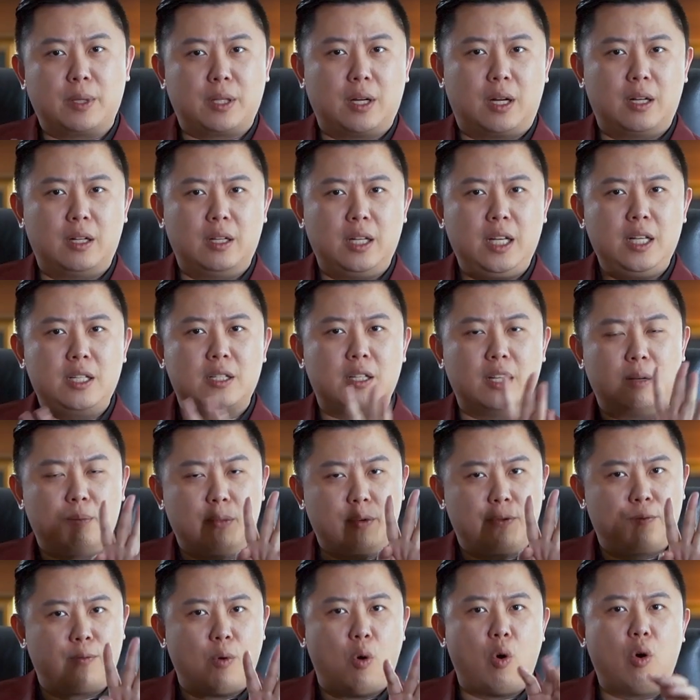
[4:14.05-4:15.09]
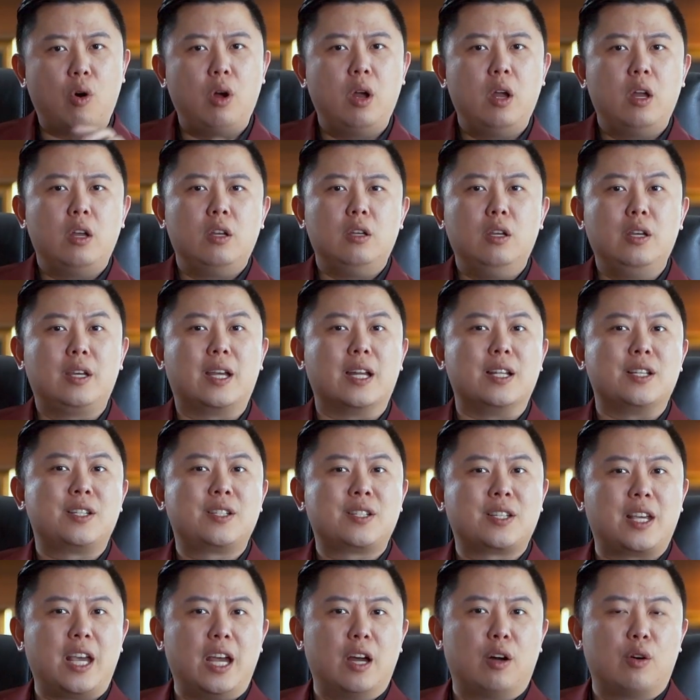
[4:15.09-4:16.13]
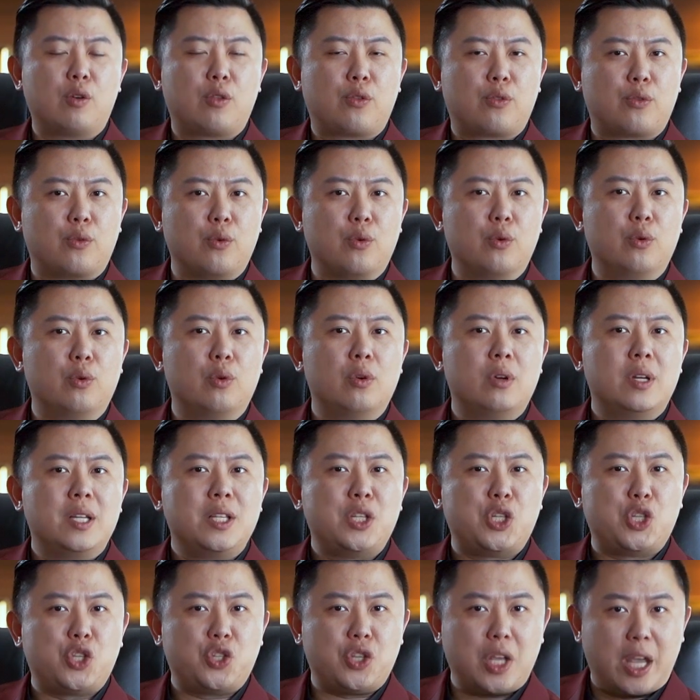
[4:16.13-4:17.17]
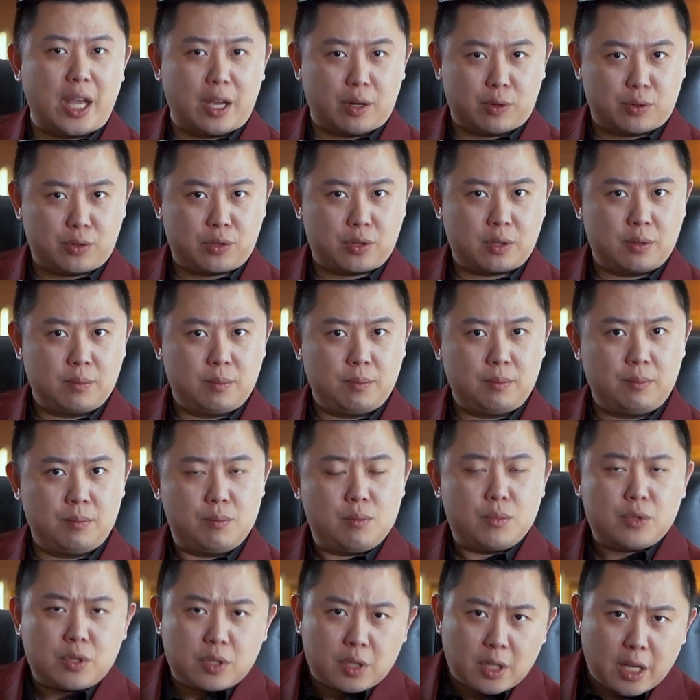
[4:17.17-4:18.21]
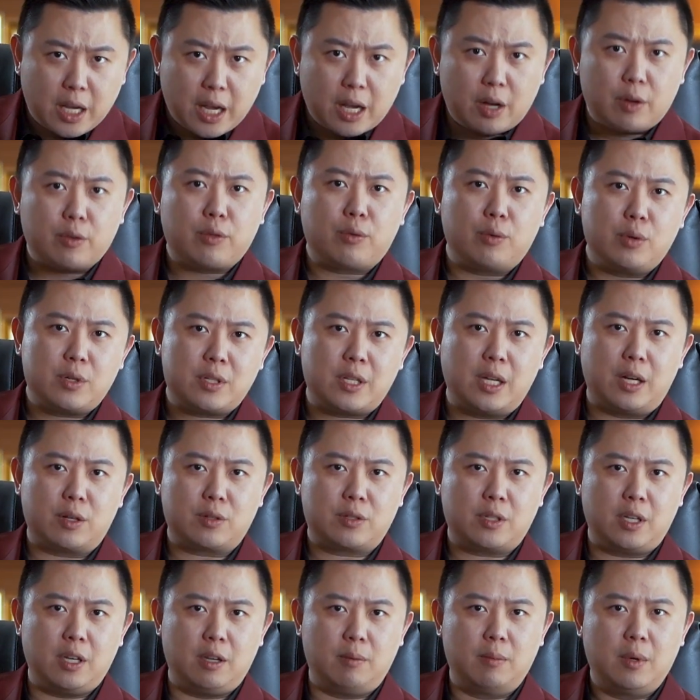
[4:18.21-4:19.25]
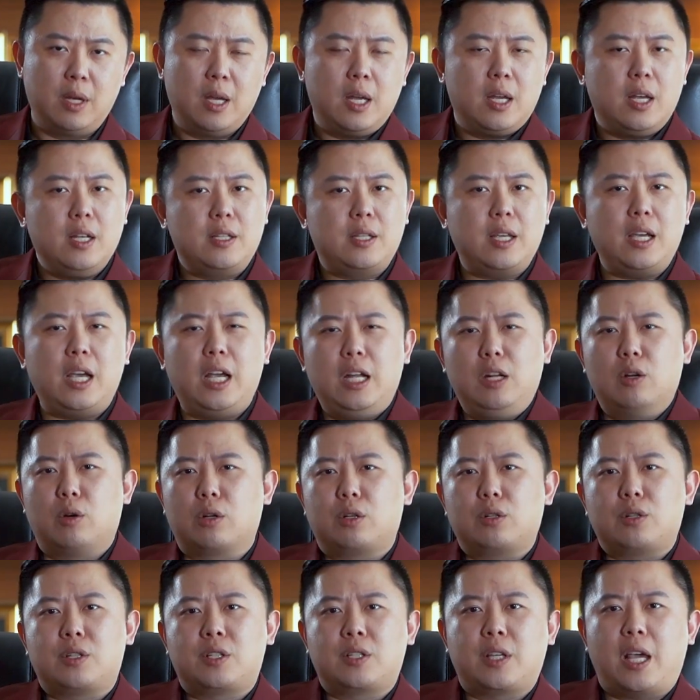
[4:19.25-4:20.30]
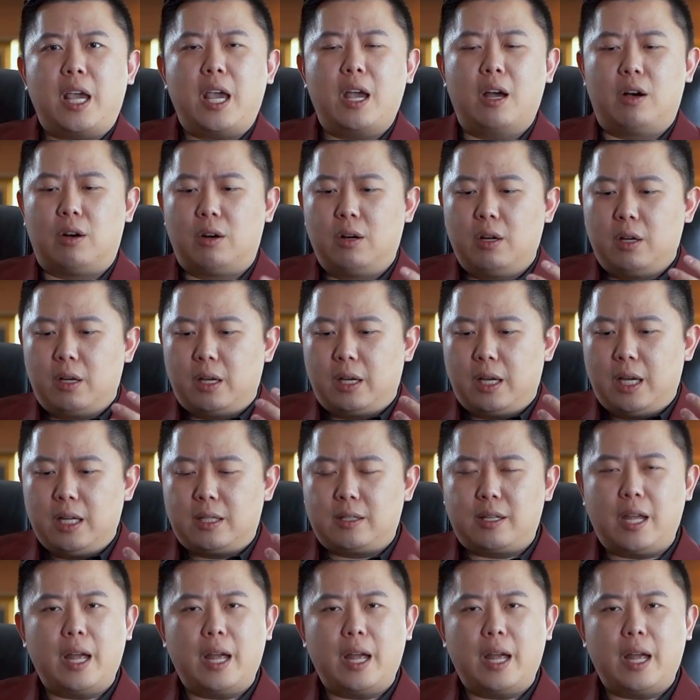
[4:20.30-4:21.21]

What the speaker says: but not least, number four, you can scale through sales. Scale through sales team. You see, in order to scale, it